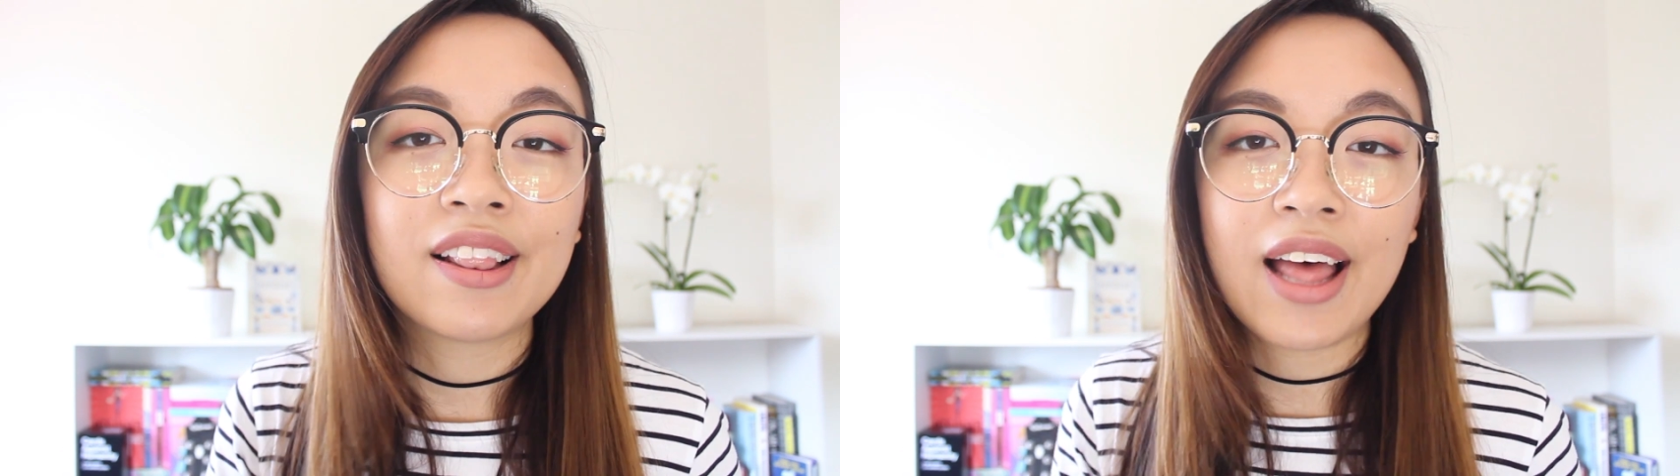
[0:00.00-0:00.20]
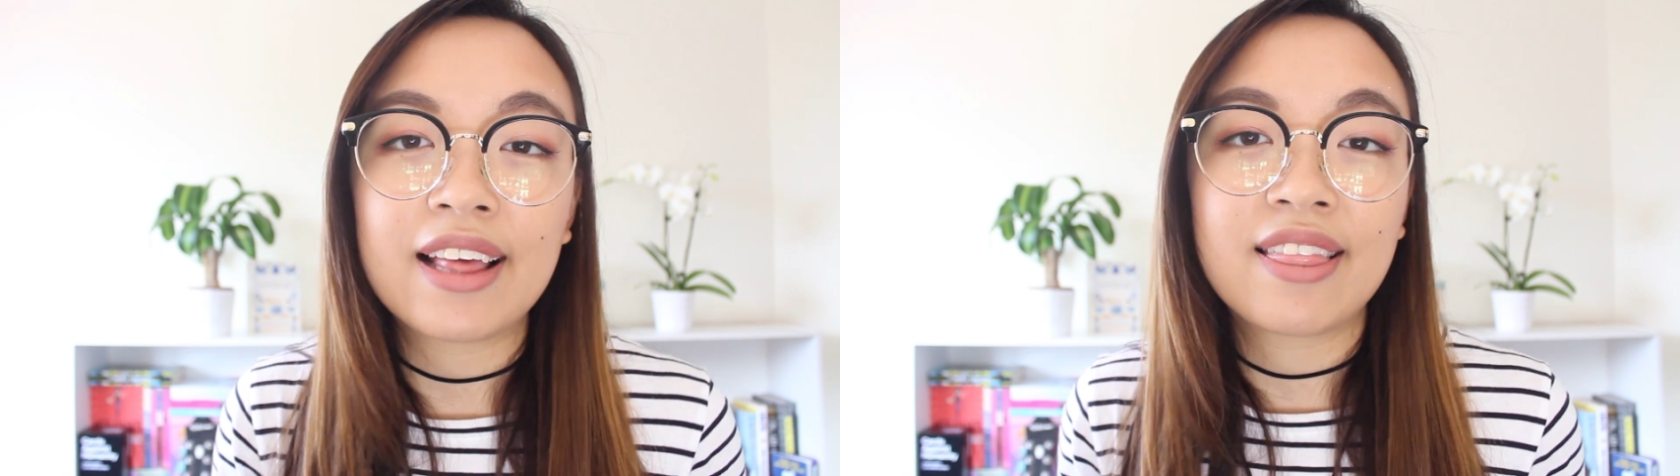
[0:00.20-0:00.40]

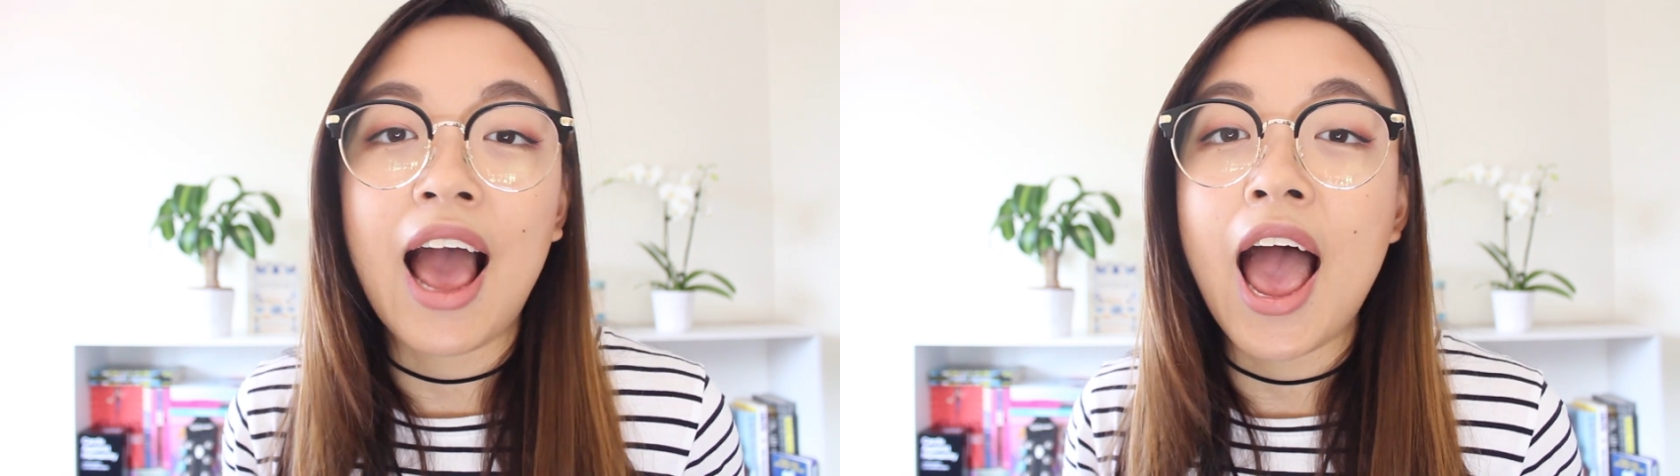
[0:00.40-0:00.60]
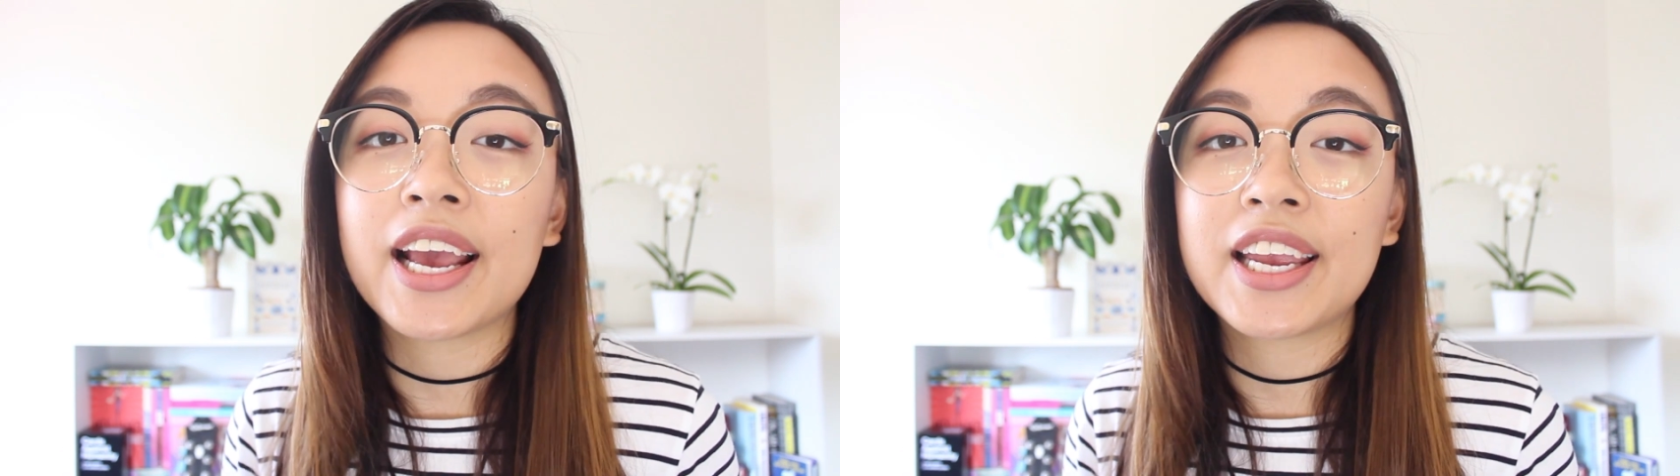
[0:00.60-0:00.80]
like
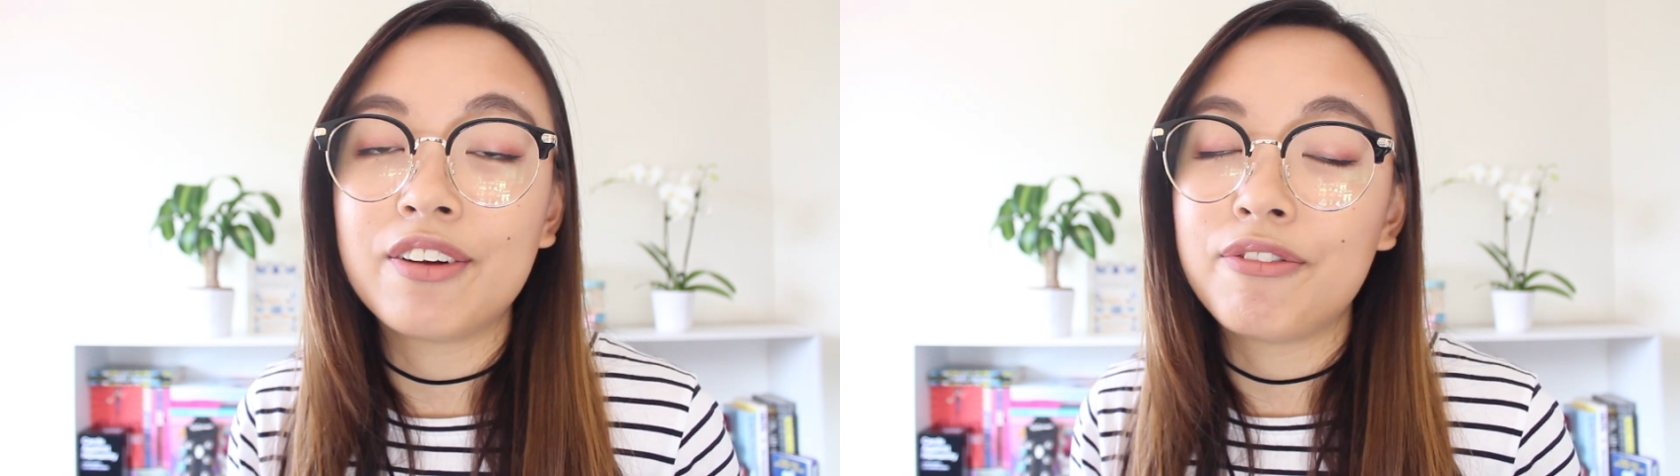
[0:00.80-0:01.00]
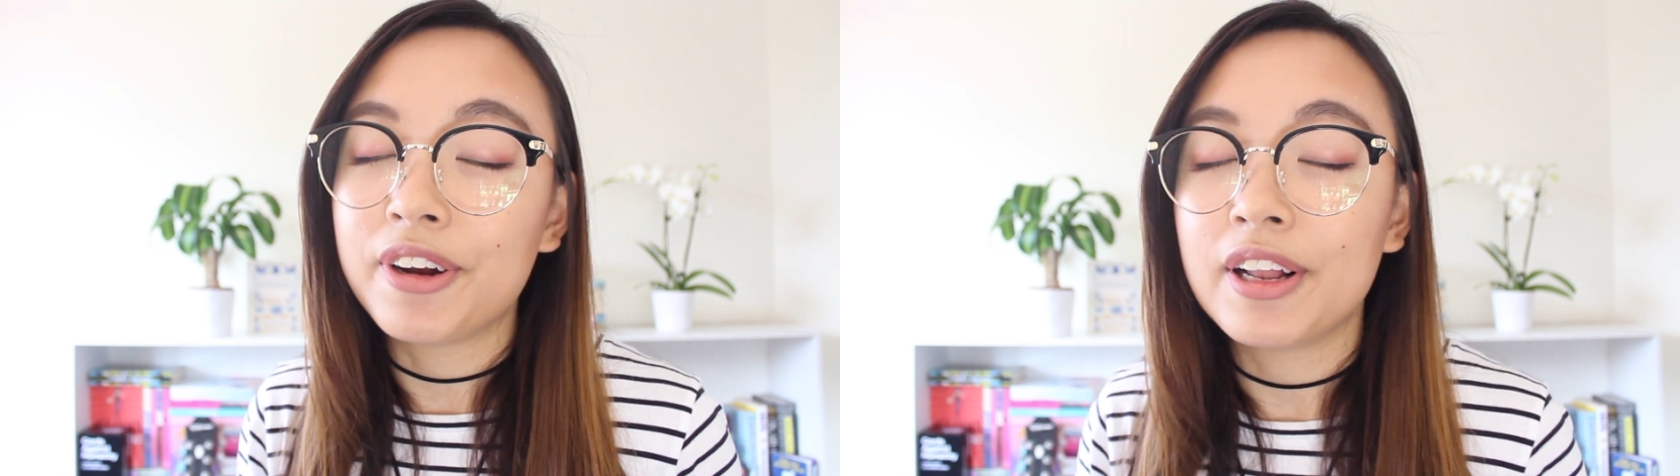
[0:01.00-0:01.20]
that
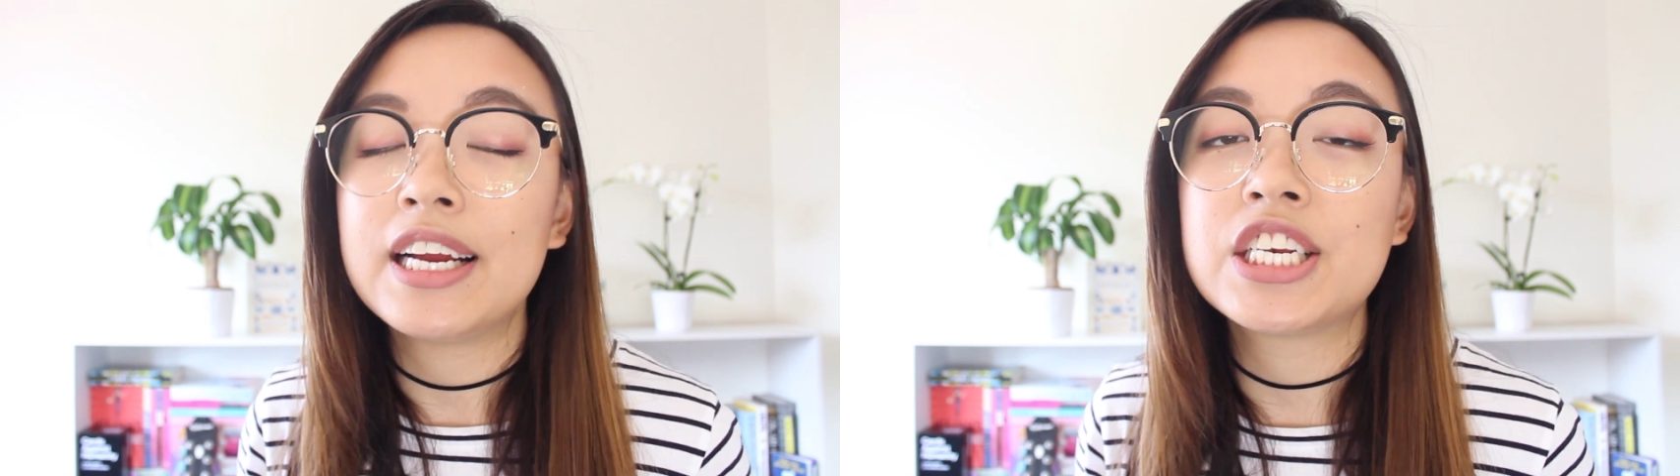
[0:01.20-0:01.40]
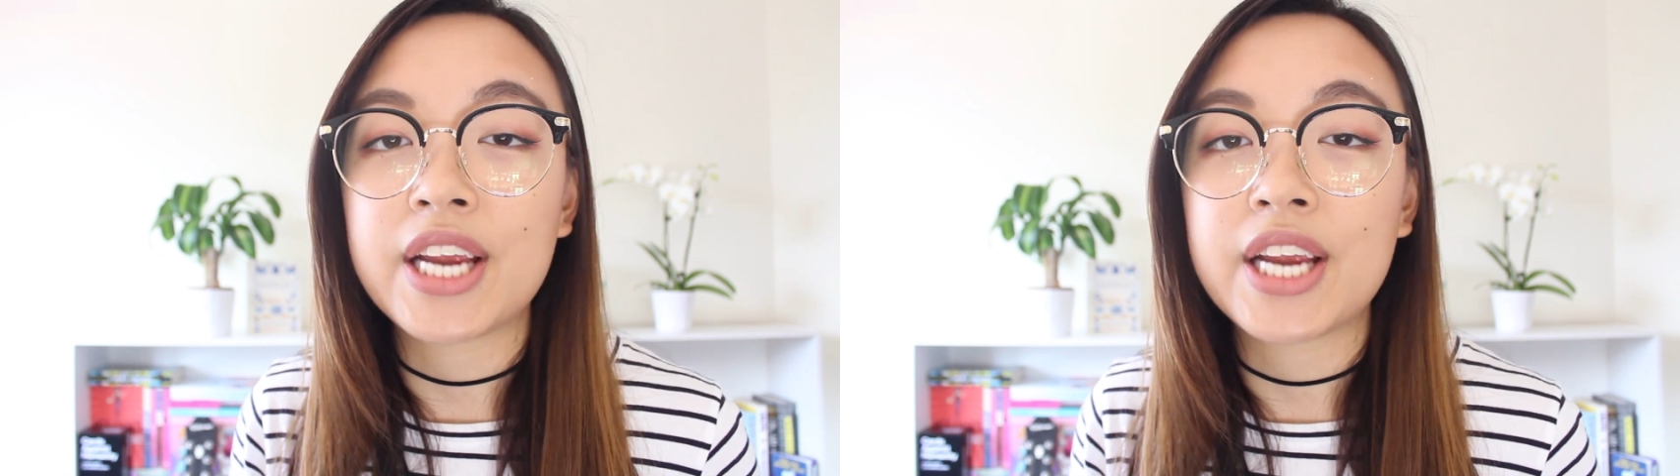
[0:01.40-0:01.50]
can really